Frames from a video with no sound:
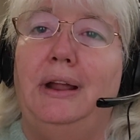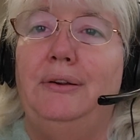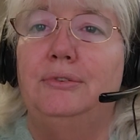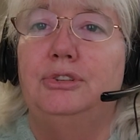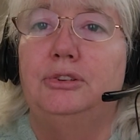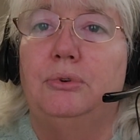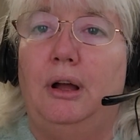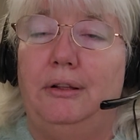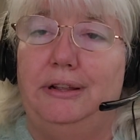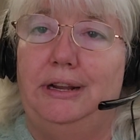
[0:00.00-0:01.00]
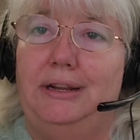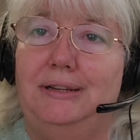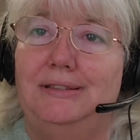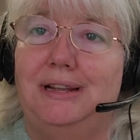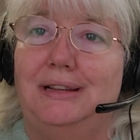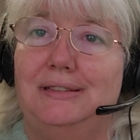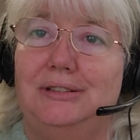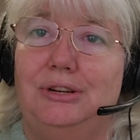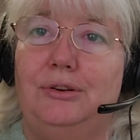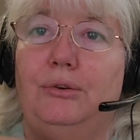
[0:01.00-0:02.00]
don't do holidays as a
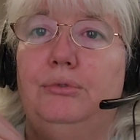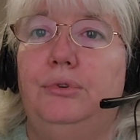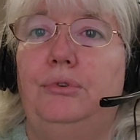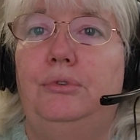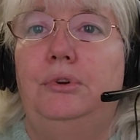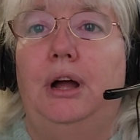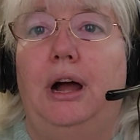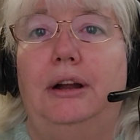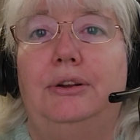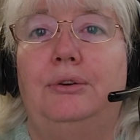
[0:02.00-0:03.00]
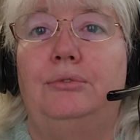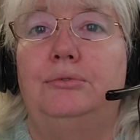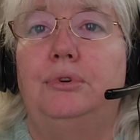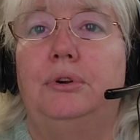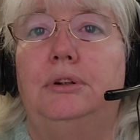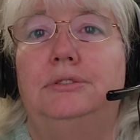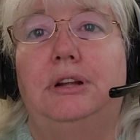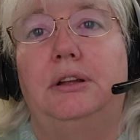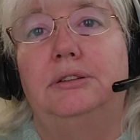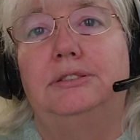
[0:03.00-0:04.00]
general rule. I don't
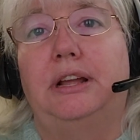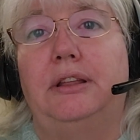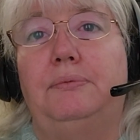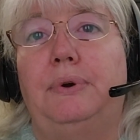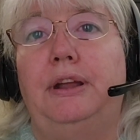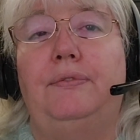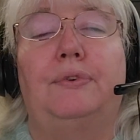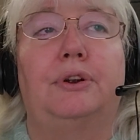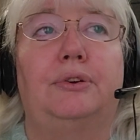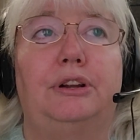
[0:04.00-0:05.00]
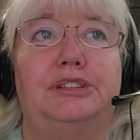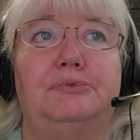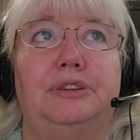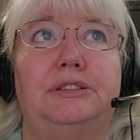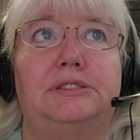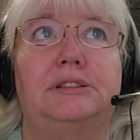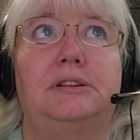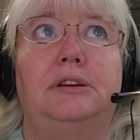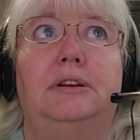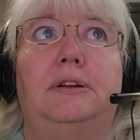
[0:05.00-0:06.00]
celebrate for Christmas.
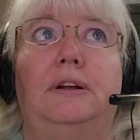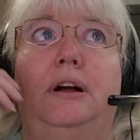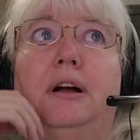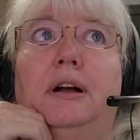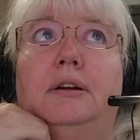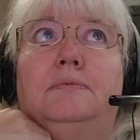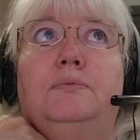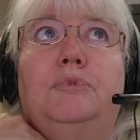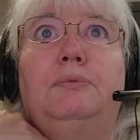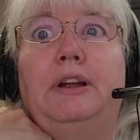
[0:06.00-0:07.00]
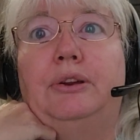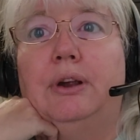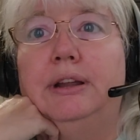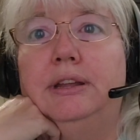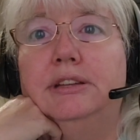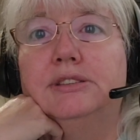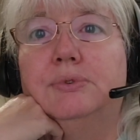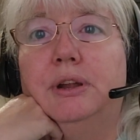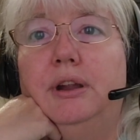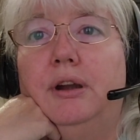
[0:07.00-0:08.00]
When my grandkids
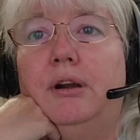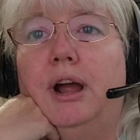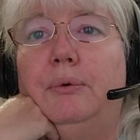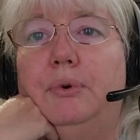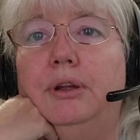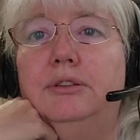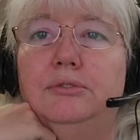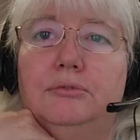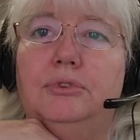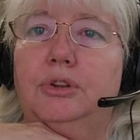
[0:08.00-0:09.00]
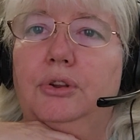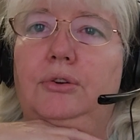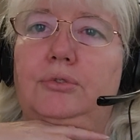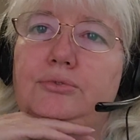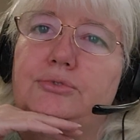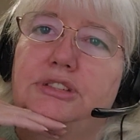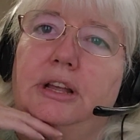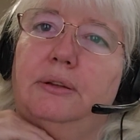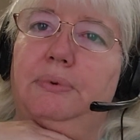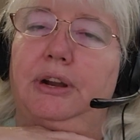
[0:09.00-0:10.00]
were here, I would,
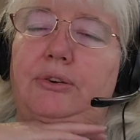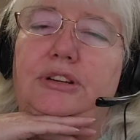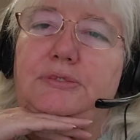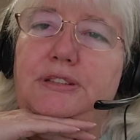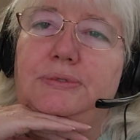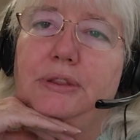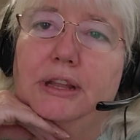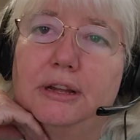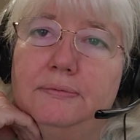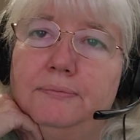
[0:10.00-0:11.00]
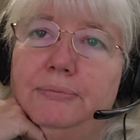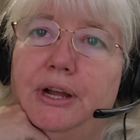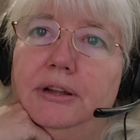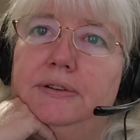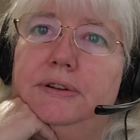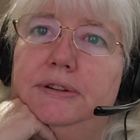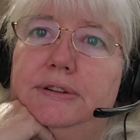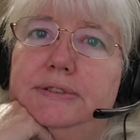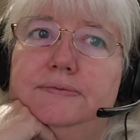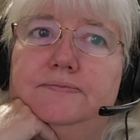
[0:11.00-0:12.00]
celebrate Christmas with them, but
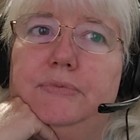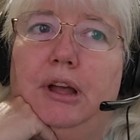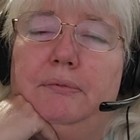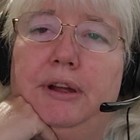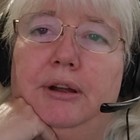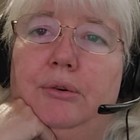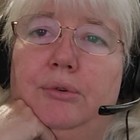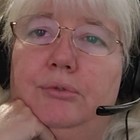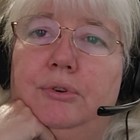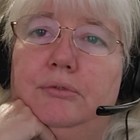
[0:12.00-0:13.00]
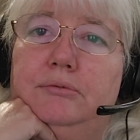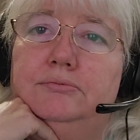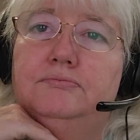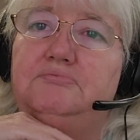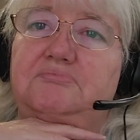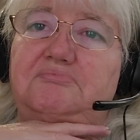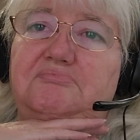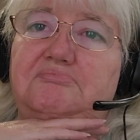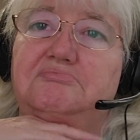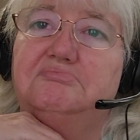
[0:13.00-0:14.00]
on my own,
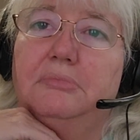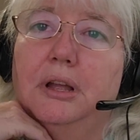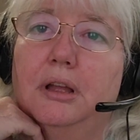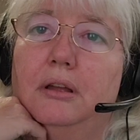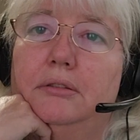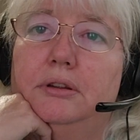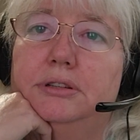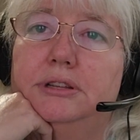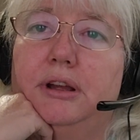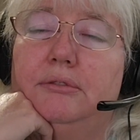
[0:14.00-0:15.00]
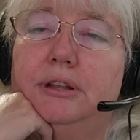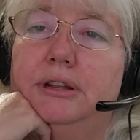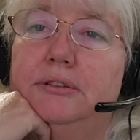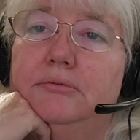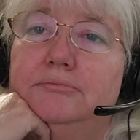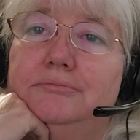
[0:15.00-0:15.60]
there's not really,